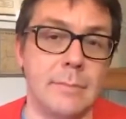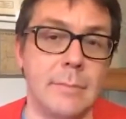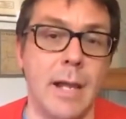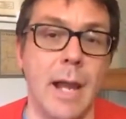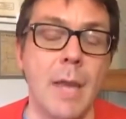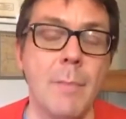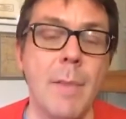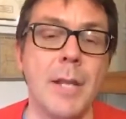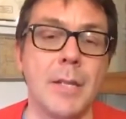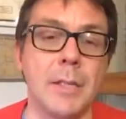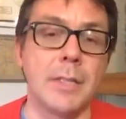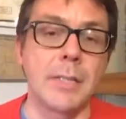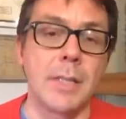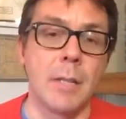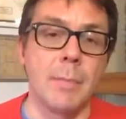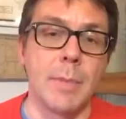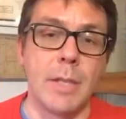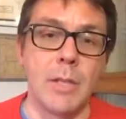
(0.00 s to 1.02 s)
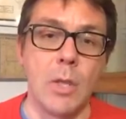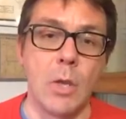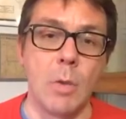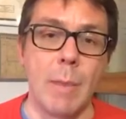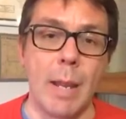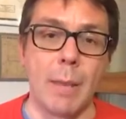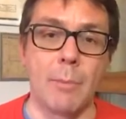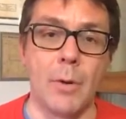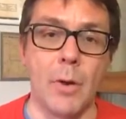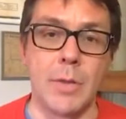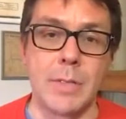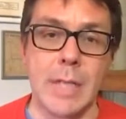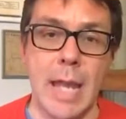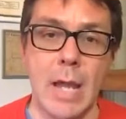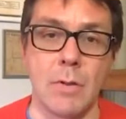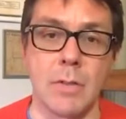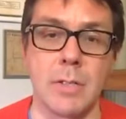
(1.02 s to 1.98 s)
I imagine there's going to be new Mac Pros
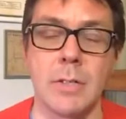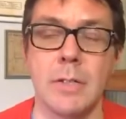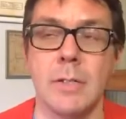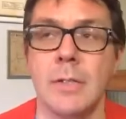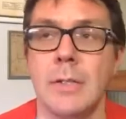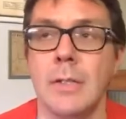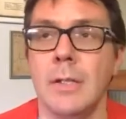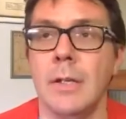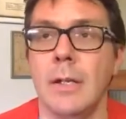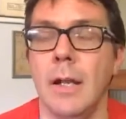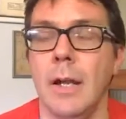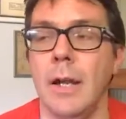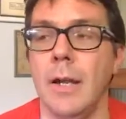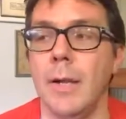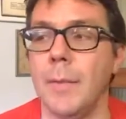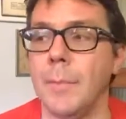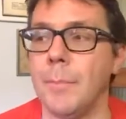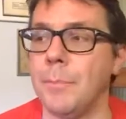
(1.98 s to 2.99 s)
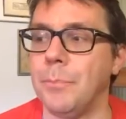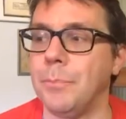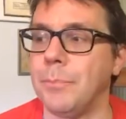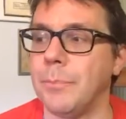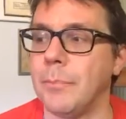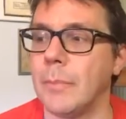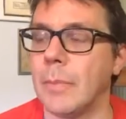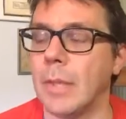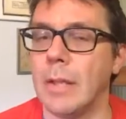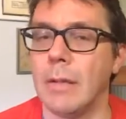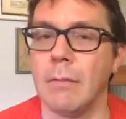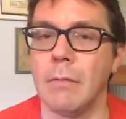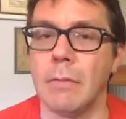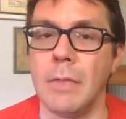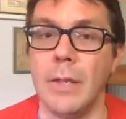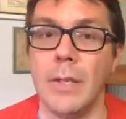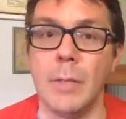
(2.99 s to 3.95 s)
out.
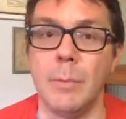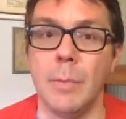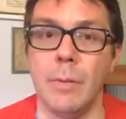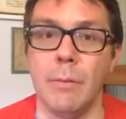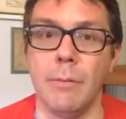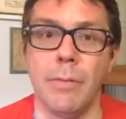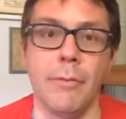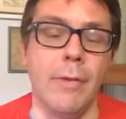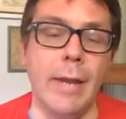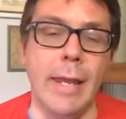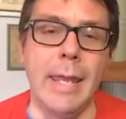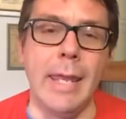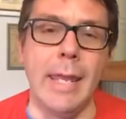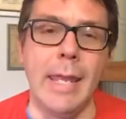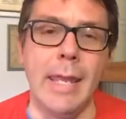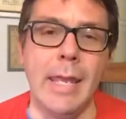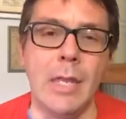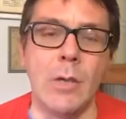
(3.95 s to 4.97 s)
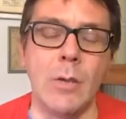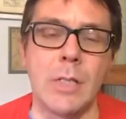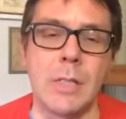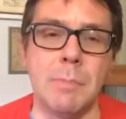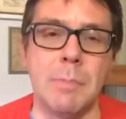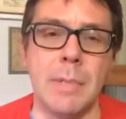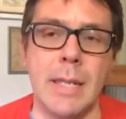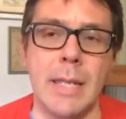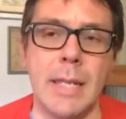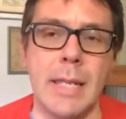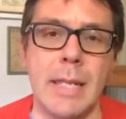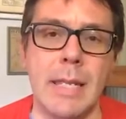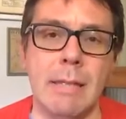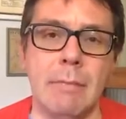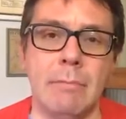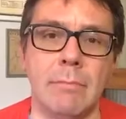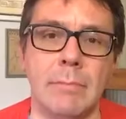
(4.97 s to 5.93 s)
Thunderbolt 3,
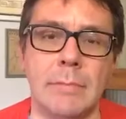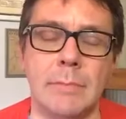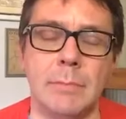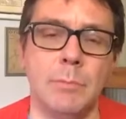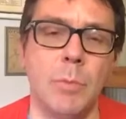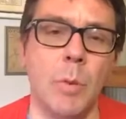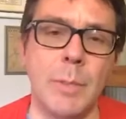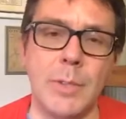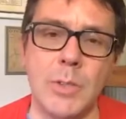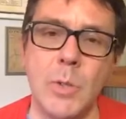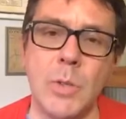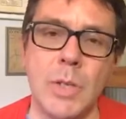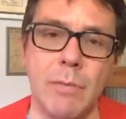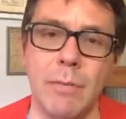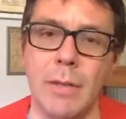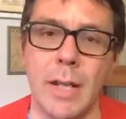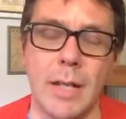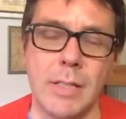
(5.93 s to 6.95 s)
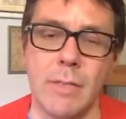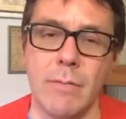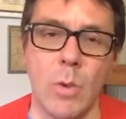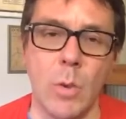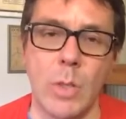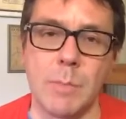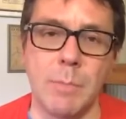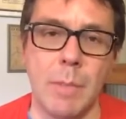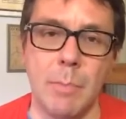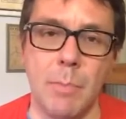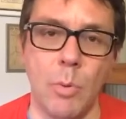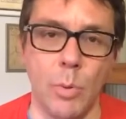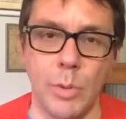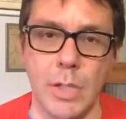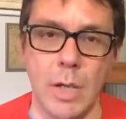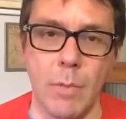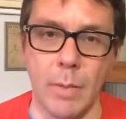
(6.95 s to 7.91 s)
USB, probably 2 different kinds of USB
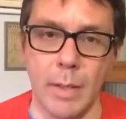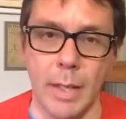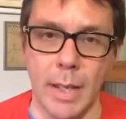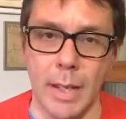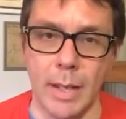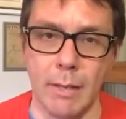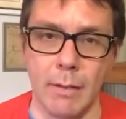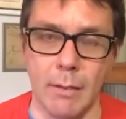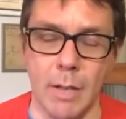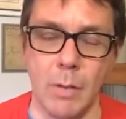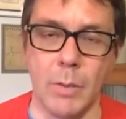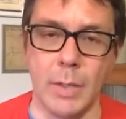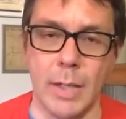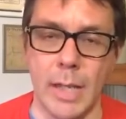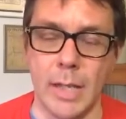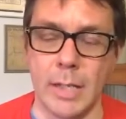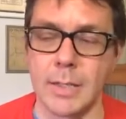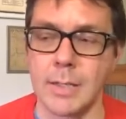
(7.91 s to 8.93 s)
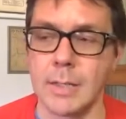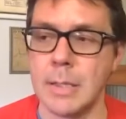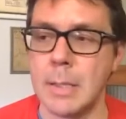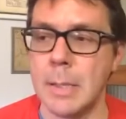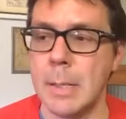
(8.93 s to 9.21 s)
port, I would guess.